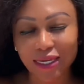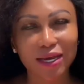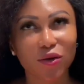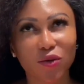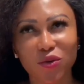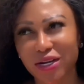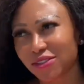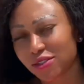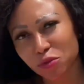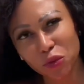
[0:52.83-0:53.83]
or what I
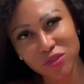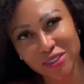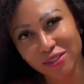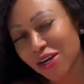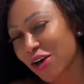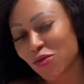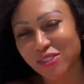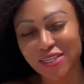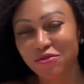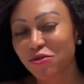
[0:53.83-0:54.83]
just posted,
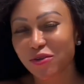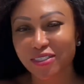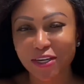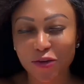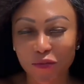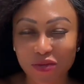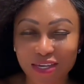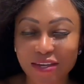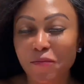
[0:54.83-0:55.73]
whichever one. Take your pick.